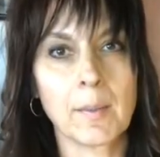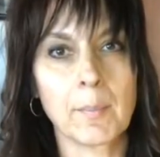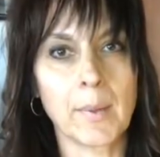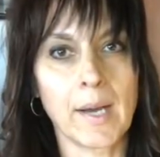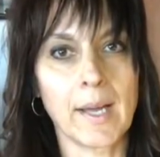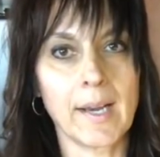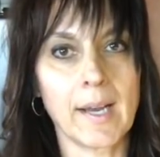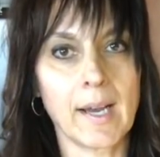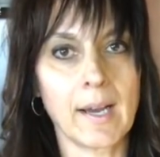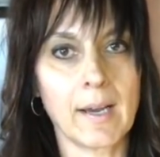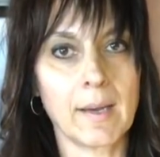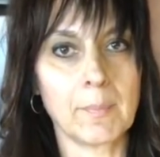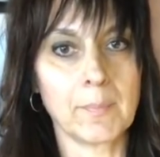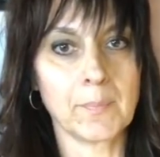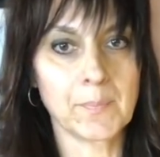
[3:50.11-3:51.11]
But
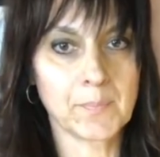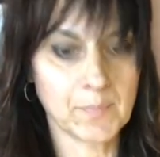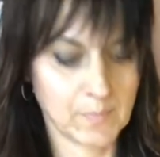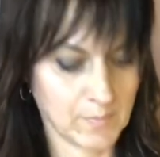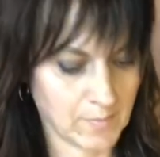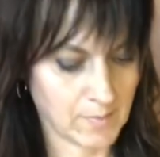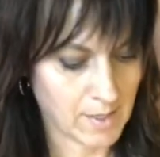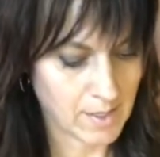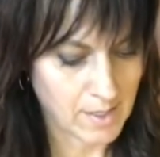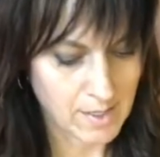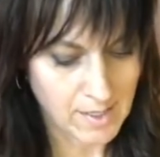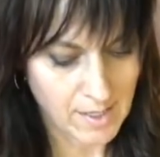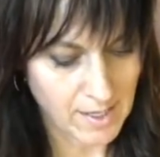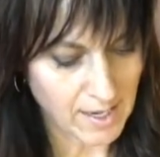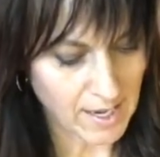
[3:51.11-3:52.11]

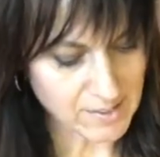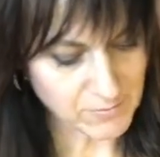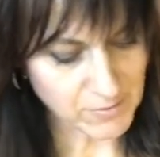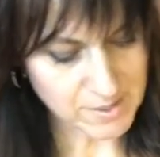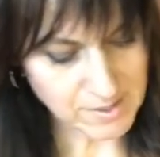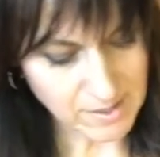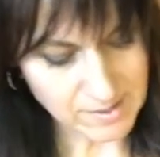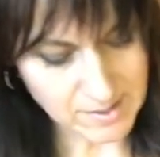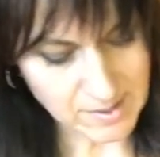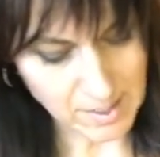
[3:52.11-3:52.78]
it asks for 6